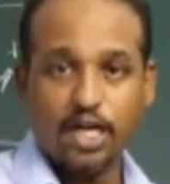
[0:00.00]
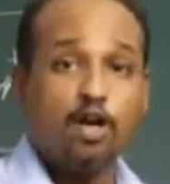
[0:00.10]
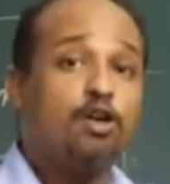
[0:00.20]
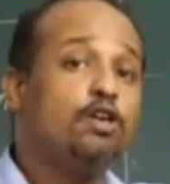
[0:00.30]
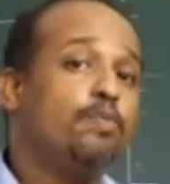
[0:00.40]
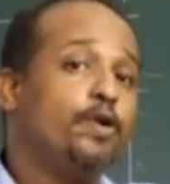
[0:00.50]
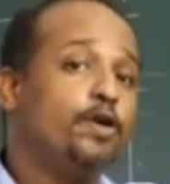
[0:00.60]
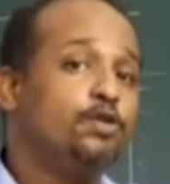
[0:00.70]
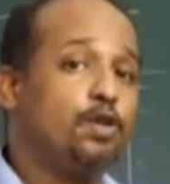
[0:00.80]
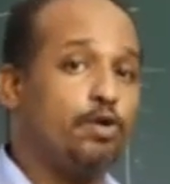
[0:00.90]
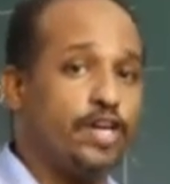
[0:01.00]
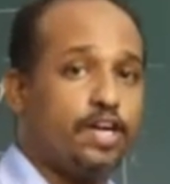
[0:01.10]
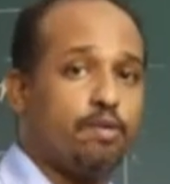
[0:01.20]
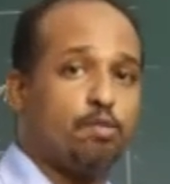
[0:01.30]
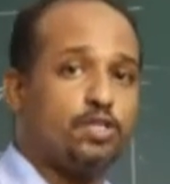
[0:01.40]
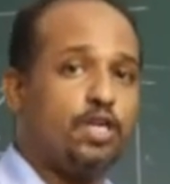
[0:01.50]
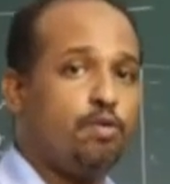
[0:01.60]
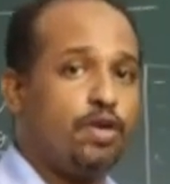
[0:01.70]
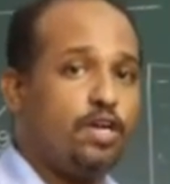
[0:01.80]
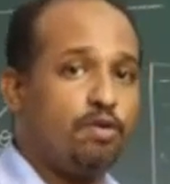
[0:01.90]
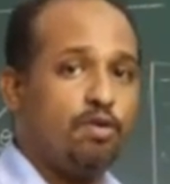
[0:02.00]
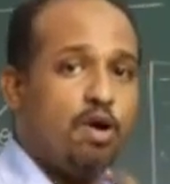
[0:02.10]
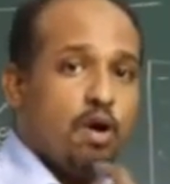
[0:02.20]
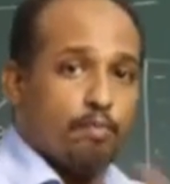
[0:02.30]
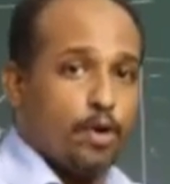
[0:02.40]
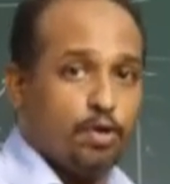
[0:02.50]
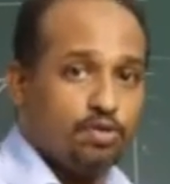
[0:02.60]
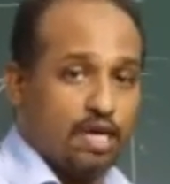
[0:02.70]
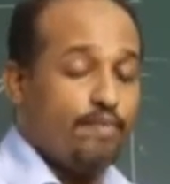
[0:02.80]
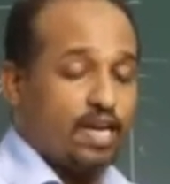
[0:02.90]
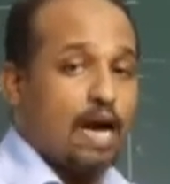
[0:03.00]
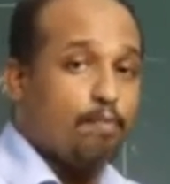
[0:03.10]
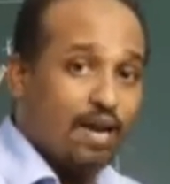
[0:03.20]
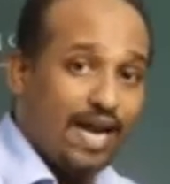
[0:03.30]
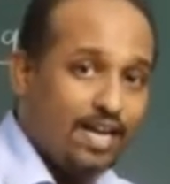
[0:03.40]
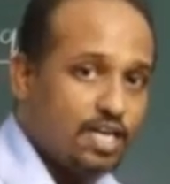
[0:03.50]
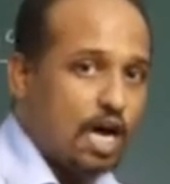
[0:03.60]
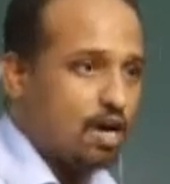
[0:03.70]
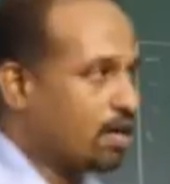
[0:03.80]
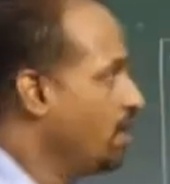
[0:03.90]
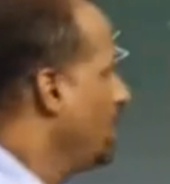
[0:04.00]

In order to produce rotatory motion, you need to apply torque.